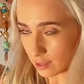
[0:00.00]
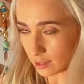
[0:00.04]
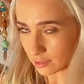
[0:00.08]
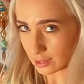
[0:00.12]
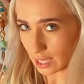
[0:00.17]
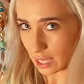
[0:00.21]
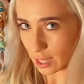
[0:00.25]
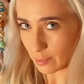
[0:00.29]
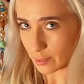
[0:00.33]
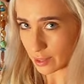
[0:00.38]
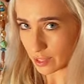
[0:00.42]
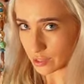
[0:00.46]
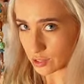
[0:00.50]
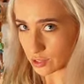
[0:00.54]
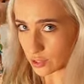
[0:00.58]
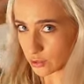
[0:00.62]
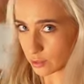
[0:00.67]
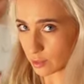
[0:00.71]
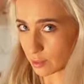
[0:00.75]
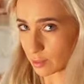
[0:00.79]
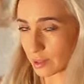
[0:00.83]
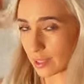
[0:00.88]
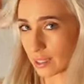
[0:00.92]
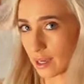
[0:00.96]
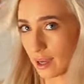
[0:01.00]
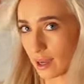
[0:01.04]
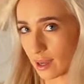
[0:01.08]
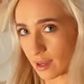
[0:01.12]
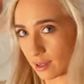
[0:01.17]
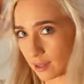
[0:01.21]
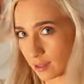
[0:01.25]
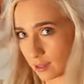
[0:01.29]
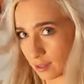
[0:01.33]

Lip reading: I'll get a picture up here